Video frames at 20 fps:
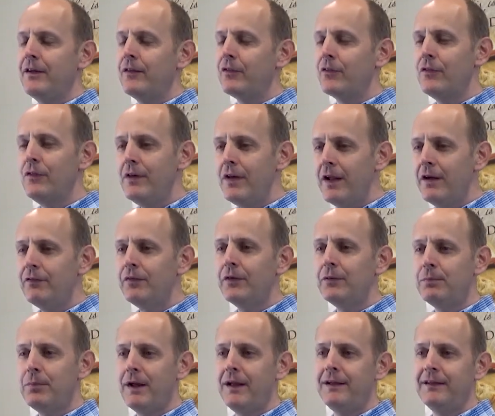It's never
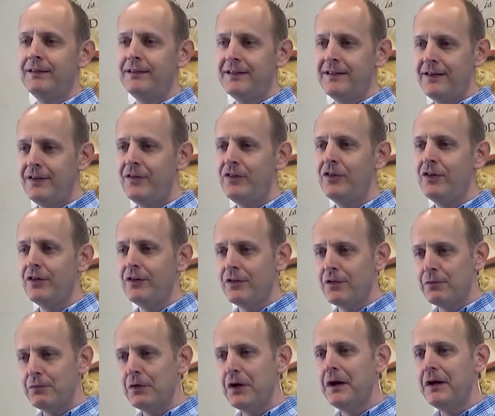been easier
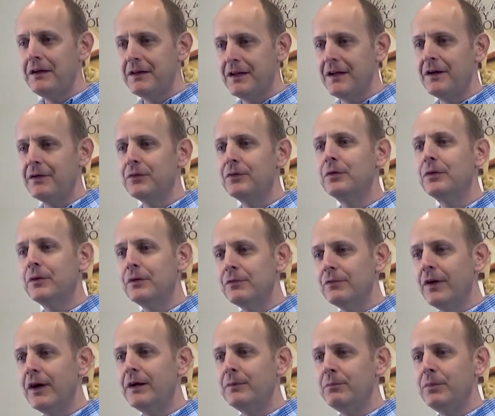than right now to
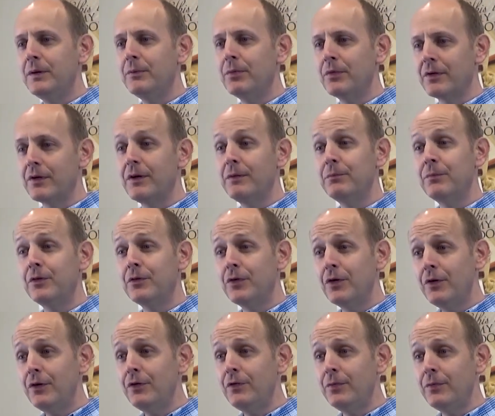invite people to come to
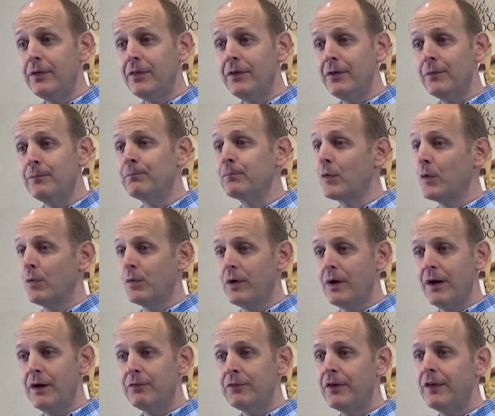church with you,
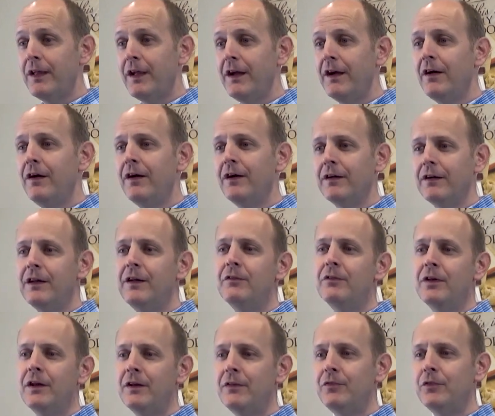wherever they are,
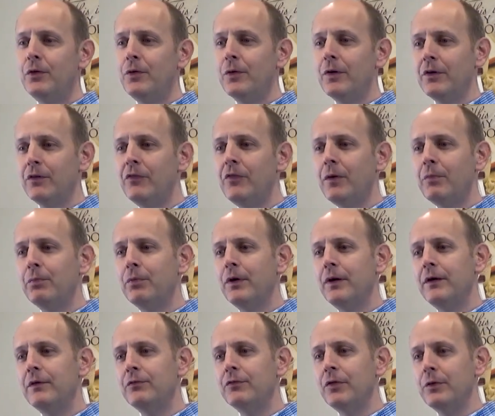even if you are
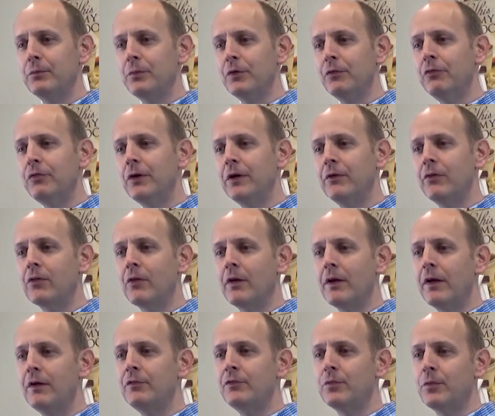separated from your friends and
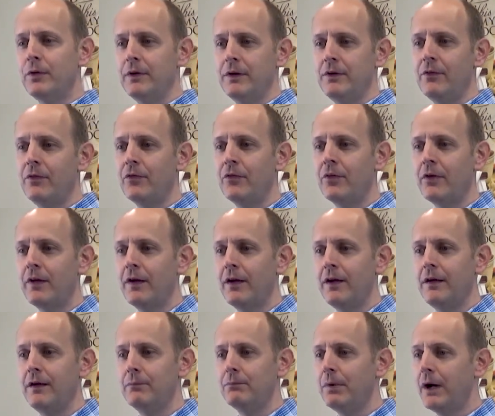loved ones
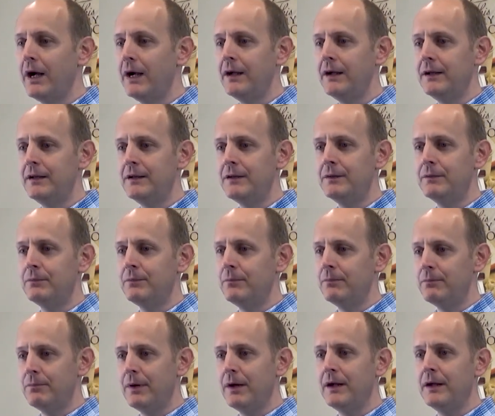by
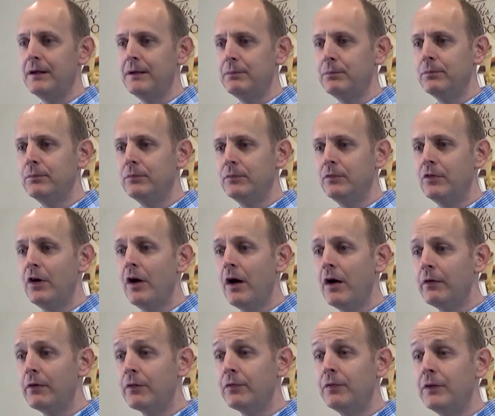
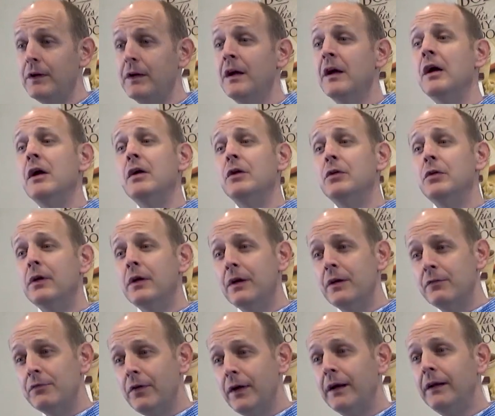geography. You can
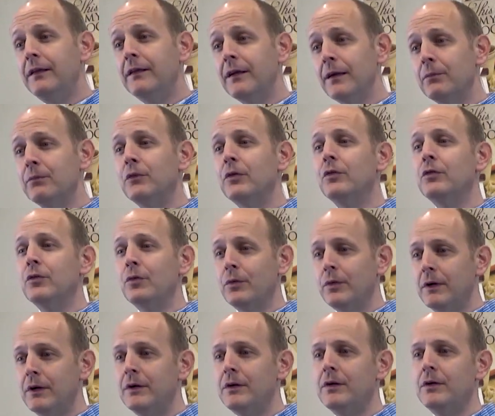invite them to
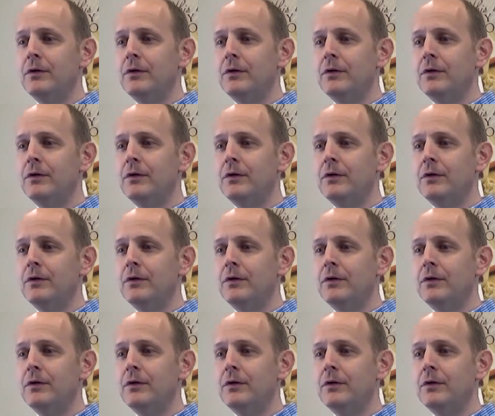join